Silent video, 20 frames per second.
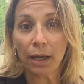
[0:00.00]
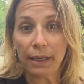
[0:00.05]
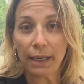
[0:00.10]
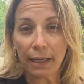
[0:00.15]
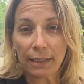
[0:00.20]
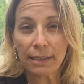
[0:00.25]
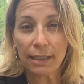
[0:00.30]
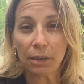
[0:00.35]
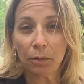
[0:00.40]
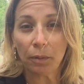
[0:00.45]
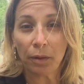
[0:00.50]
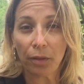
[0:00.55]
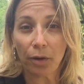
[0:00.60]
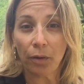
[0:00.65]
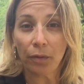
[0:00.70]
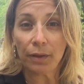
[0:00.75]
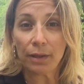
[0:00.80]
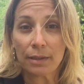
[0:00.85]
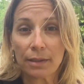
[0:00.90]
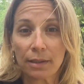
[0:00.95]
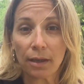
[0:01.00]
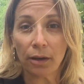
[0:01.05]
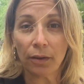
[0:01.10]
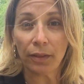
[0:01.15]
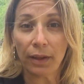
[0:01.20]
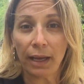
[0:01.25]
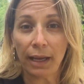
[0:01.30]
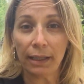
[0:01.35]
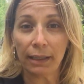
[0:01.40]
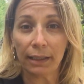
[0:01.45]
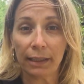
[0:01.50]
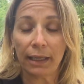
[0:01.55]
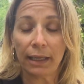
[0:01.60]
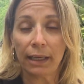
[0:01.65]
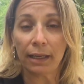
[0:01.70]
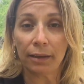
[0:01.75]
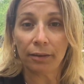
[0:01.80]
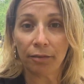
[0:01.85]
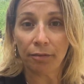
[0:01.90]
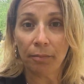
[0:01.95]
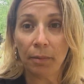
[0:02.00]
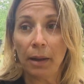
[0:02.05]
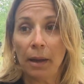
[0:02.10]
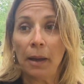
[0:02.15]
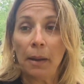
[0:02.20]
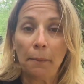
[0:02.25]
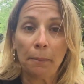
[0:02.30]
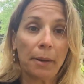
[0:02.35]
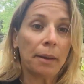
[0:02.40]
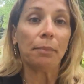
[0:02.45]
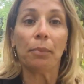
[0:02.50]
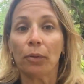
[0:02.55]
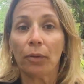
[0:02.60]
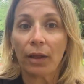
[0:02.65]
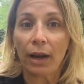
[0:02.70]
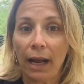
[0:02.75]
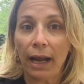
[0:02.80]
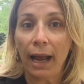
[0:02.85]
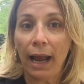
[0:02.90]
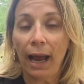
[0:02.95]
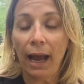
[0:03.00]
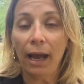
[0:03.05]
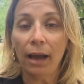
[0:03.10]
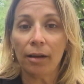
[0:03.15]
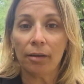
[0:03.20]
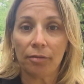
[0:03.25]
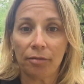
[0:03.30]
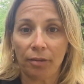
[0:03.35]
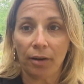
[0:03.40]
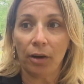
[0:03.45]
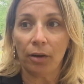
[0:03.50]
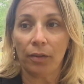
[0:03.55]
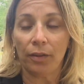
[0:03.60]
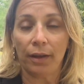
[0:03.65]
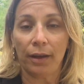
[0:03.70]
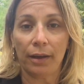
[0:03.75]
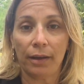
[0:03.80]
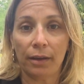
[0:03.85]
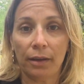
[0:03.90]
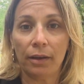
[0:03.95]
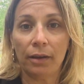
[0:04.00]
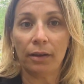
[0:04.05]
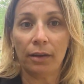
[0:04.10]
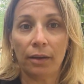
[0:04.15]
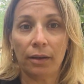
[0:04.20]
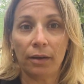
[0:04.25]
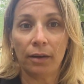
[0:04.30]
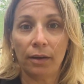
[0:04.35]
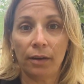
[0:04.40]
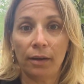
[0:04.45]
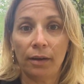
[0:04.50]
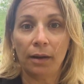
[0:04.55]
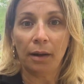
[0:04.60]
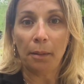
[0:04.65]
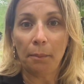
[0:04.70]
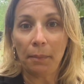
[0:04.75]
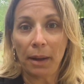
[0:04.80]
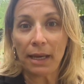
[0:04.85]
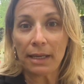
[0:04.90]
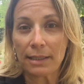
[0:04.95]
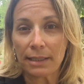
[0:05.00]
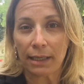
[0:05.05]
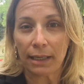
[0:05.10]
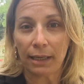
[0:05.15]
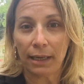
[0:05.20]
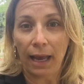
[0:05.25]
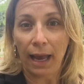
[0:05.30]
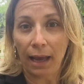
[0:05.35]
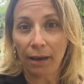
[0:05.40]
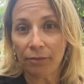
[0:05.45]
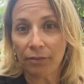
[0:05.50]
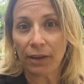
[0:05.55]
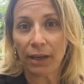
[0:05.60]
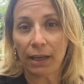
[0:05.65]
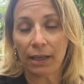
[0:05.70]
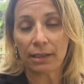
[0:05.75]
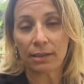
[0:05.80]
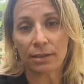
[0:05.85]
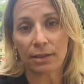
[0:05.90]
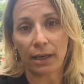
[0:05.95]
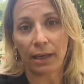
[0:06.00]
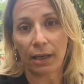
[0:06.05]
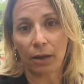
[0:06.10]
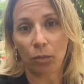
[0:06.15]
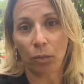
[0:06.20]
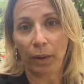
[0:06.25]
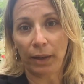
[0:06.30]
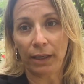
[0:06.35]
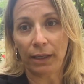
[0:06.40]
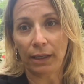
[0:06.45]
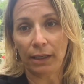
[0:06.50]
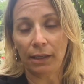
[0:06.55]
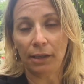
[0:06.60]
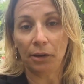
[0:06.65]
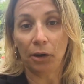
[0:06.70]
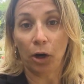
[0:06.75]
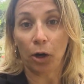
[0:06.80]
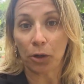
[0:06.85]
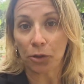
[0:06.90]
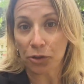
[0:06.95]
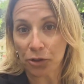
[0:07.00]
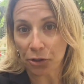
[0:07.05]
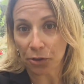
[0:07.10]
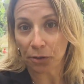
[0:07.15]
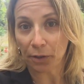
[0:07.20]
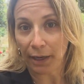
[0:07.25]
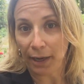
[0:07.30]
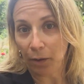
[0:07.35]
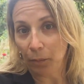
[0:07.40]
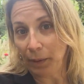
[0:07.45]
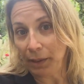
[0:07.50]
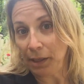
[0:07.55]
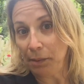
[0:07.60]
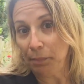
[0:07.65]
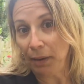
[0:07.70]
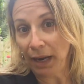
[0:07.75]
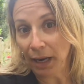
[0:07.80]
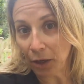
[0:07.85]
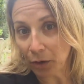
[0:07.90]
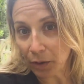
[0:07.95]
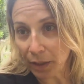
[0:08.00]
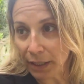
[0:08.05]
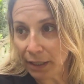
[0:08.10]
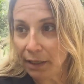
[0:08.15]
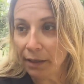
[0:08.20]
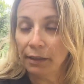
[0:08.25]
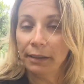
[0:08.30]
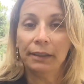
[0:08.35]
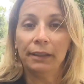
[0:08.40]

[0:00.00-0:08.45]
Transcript: connecting with all the alienated people that I have, all the amazing advocates like Wendy Archer, now Wendy Perry,